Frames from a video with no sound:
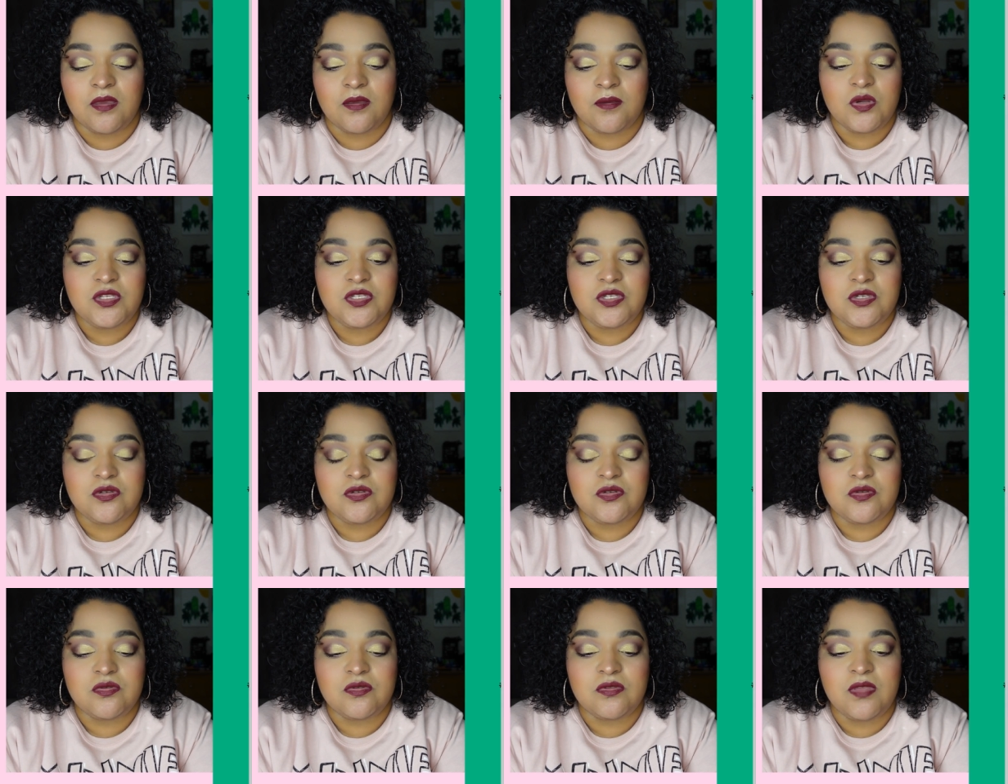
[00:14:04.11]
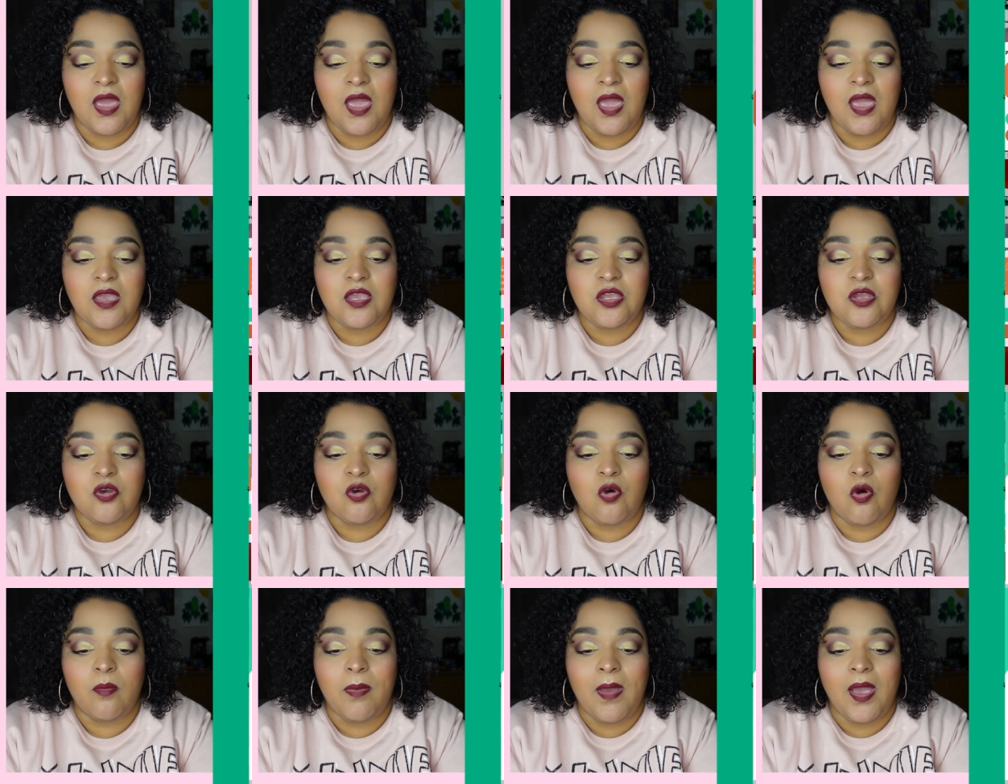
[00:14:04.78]
Once you do that,
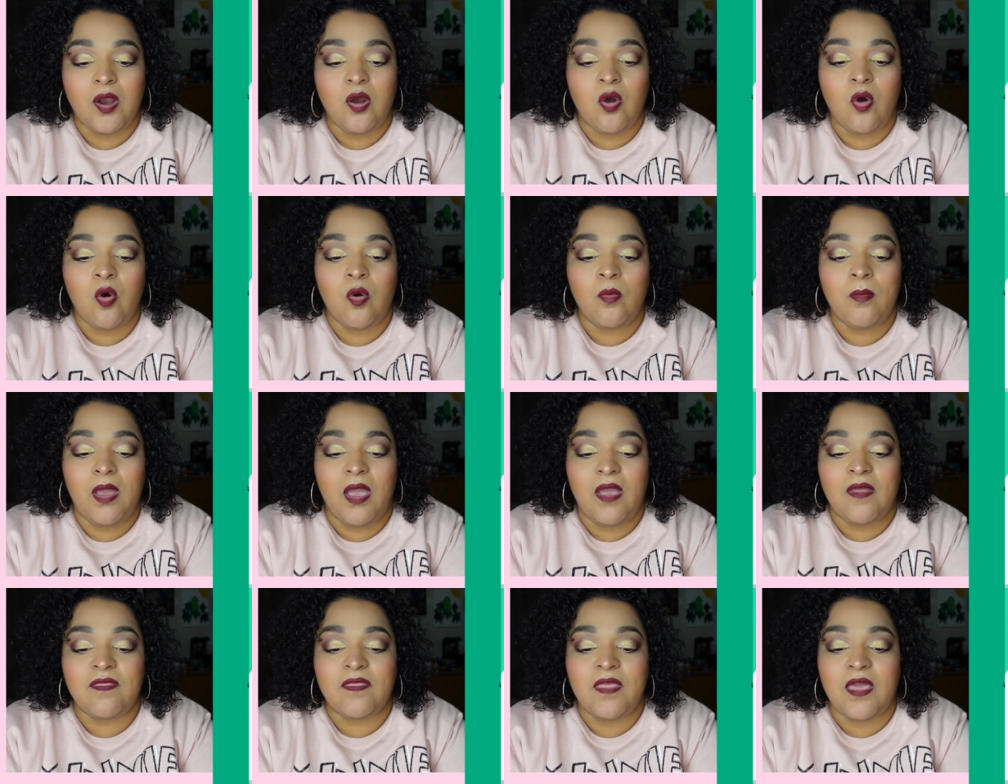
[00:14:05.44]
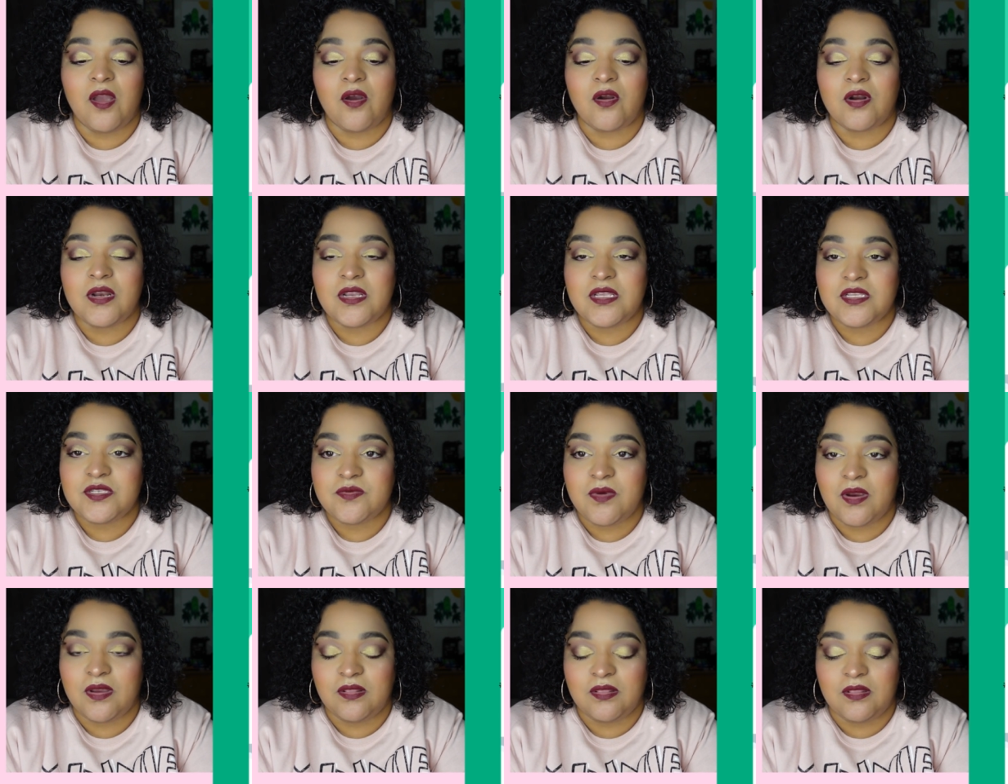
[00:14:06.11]
you go back home and there it
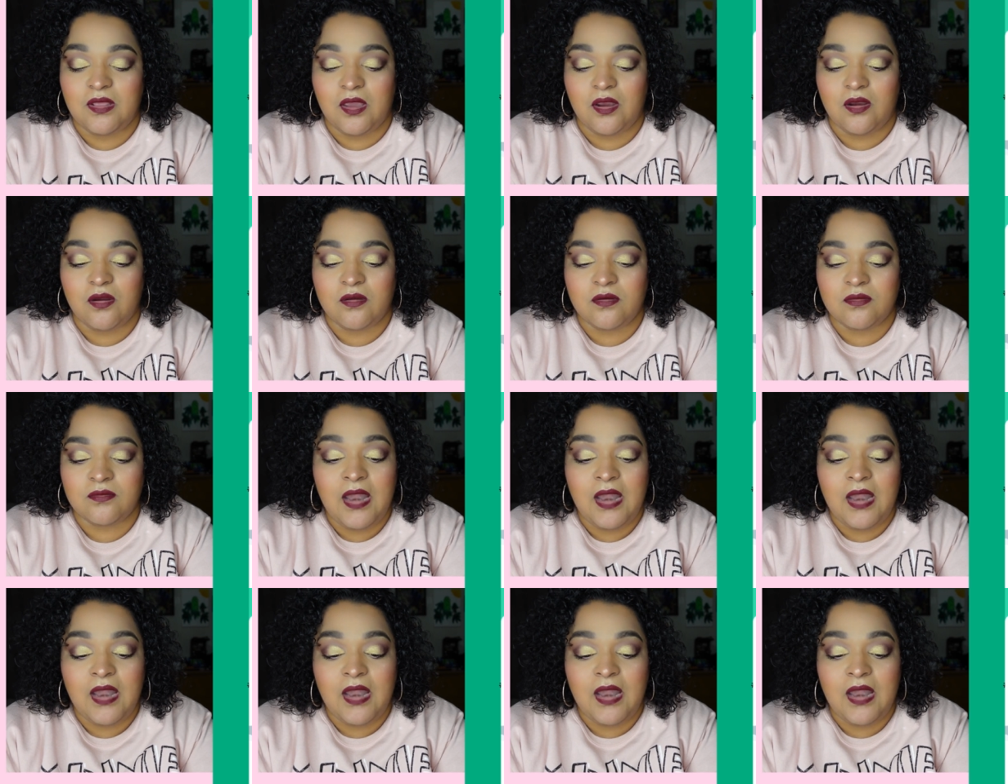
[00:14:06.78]
is right there.